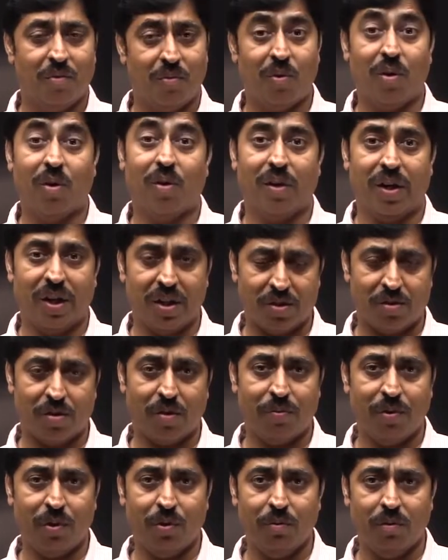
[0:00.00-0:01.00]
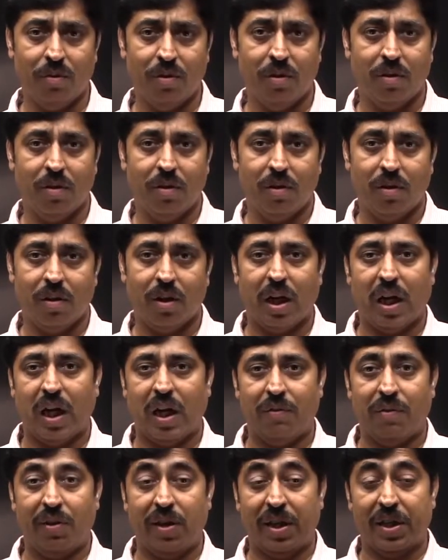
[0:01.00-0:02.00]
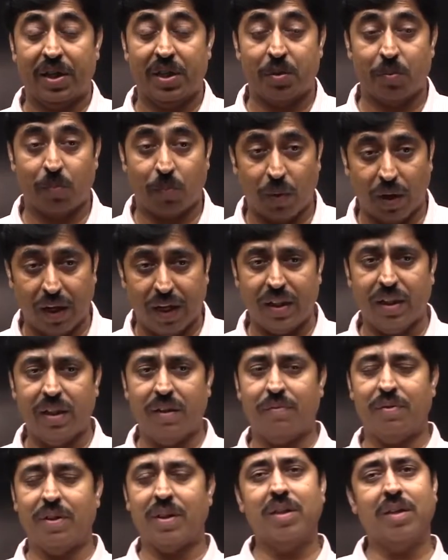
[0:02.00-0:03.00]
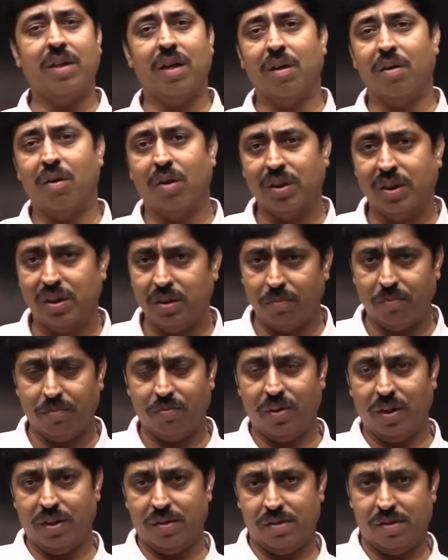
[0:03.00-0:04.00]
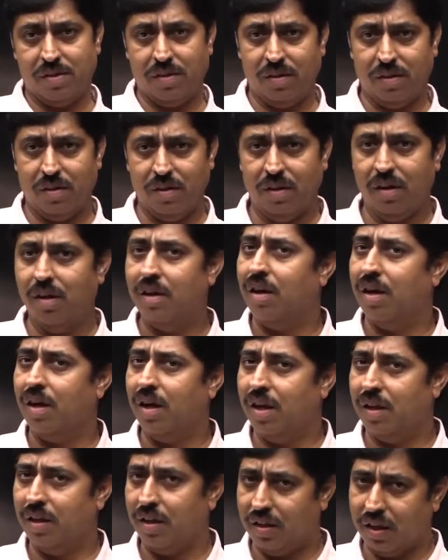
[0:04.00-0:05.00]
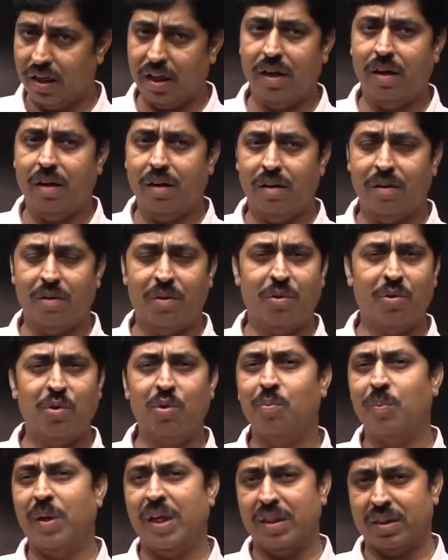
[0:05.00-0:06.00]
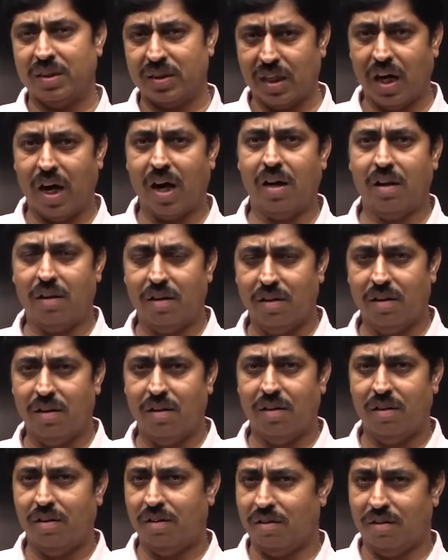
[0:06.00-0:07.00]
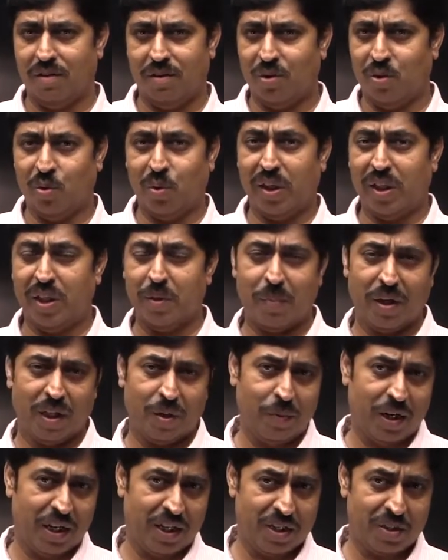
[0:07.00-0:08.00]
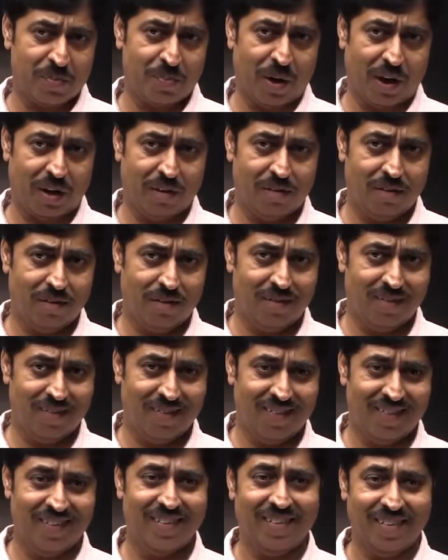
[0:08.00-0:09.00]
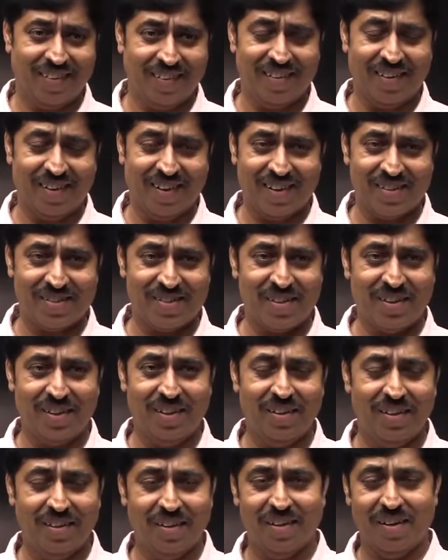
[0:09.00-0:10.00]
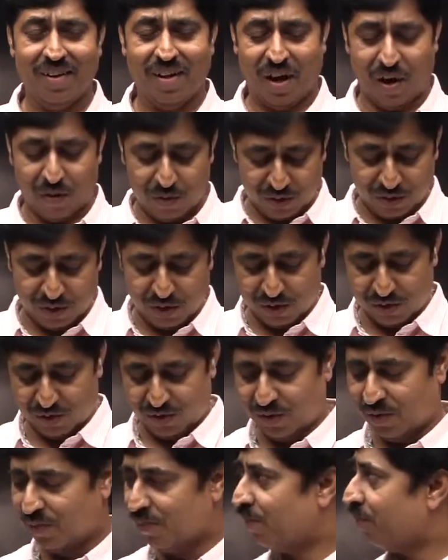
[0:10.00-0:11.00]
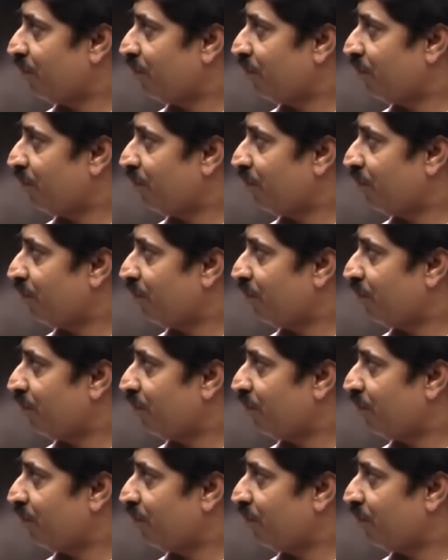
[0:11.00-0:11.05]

For rest of you, I will explain the physical concept first and then you may start doing the mathematics part. Let us see how it goes.